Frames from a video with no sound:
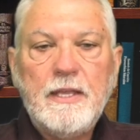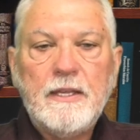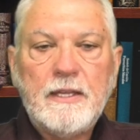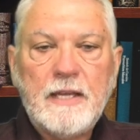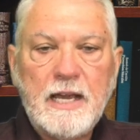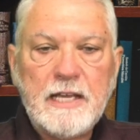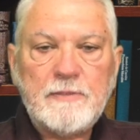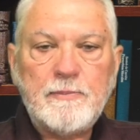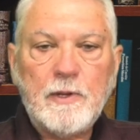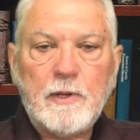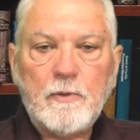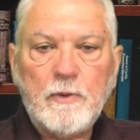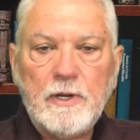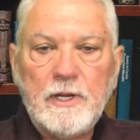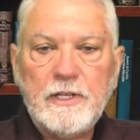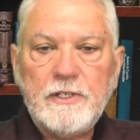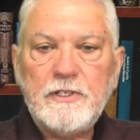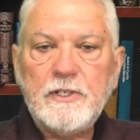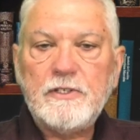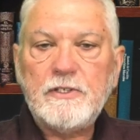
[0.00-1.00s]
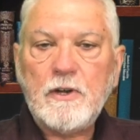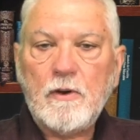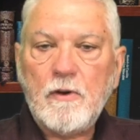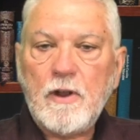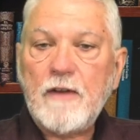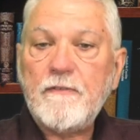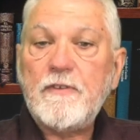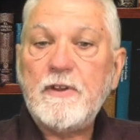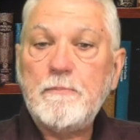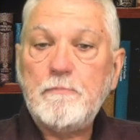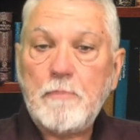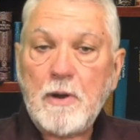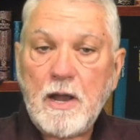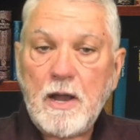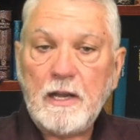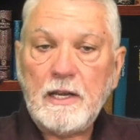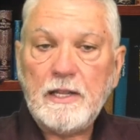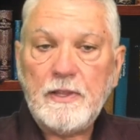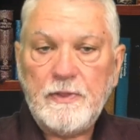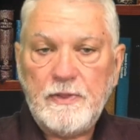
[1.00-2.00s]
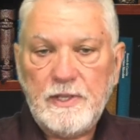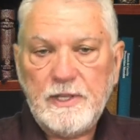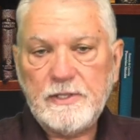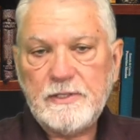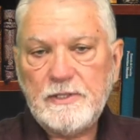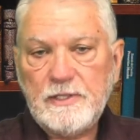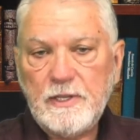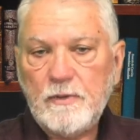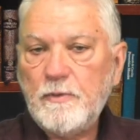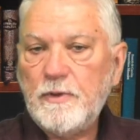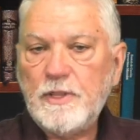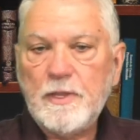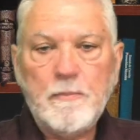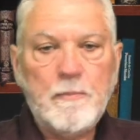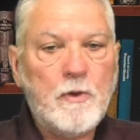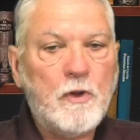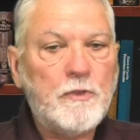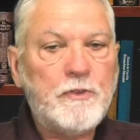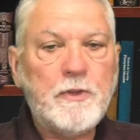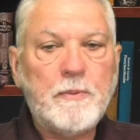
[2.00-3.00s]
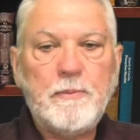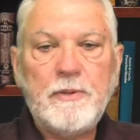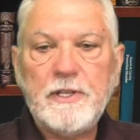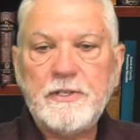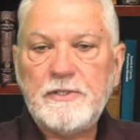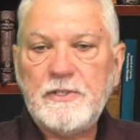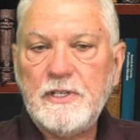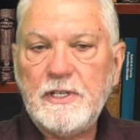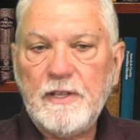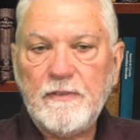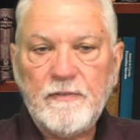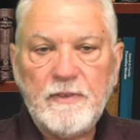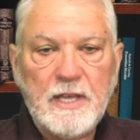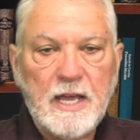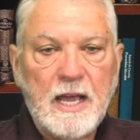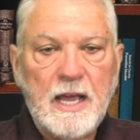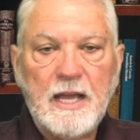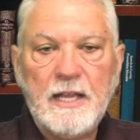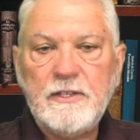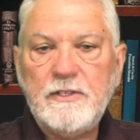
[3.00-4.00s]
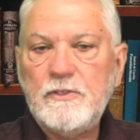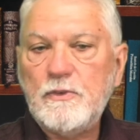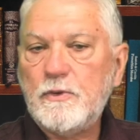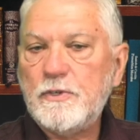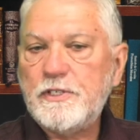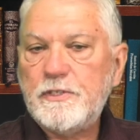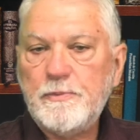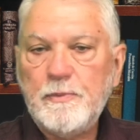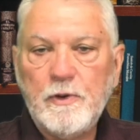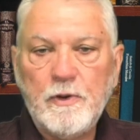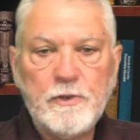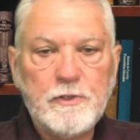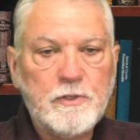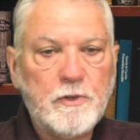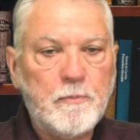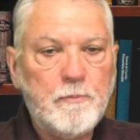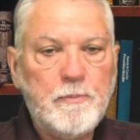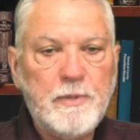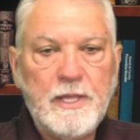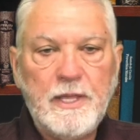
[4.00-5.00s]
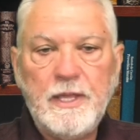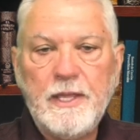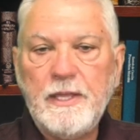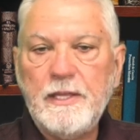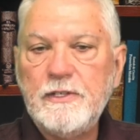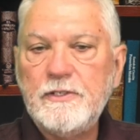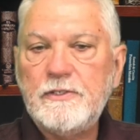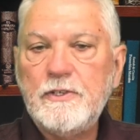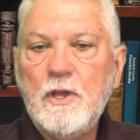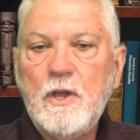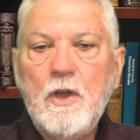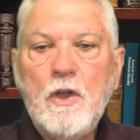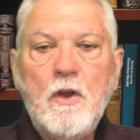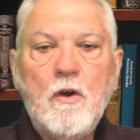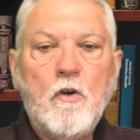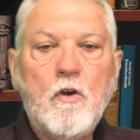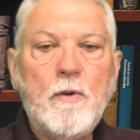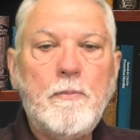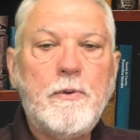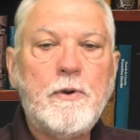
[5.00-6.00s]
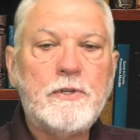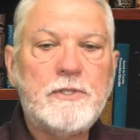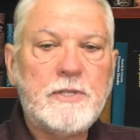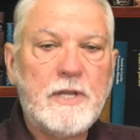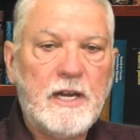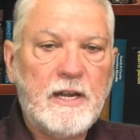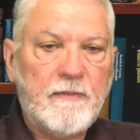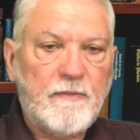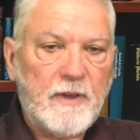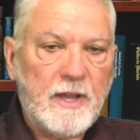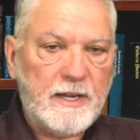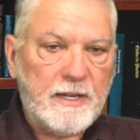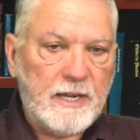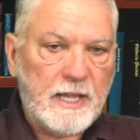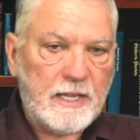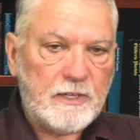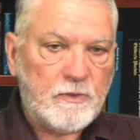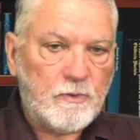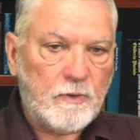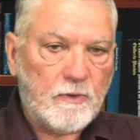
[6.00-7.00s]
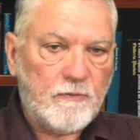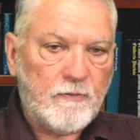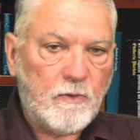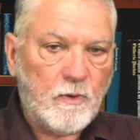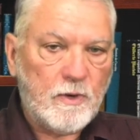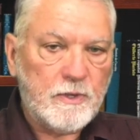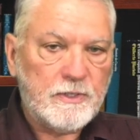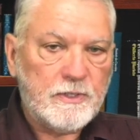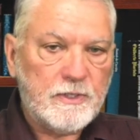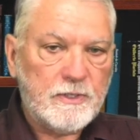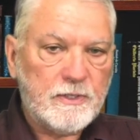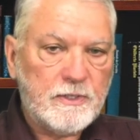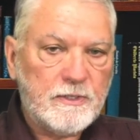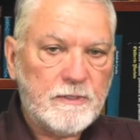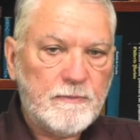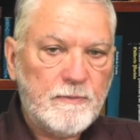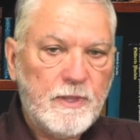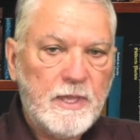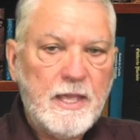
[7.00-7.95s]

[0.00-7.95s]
Cosmic religions are often polytheistic, with a multiplicity of gods or spiritual beings or personified natural forces.